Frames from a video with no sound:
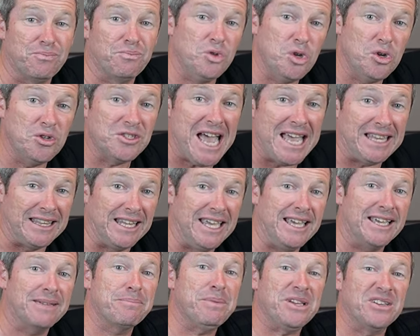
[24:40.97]
Use that
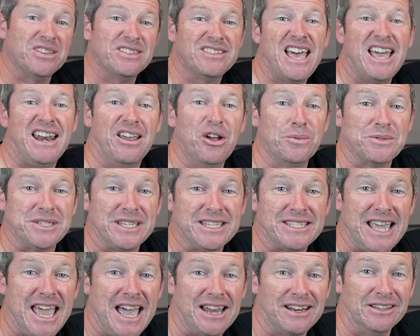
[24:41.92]
link because that helps
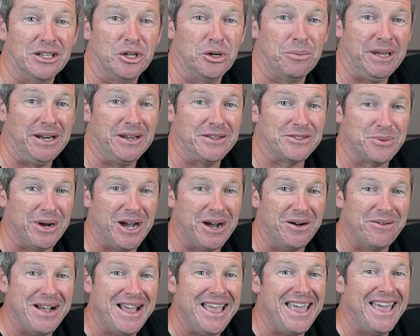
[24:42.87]
us out a little bit as
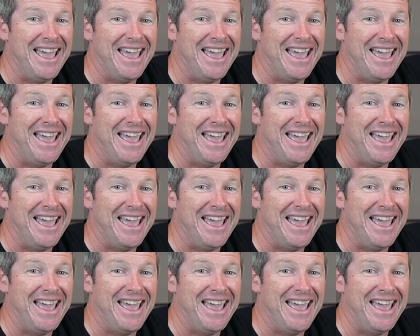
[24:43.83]
well.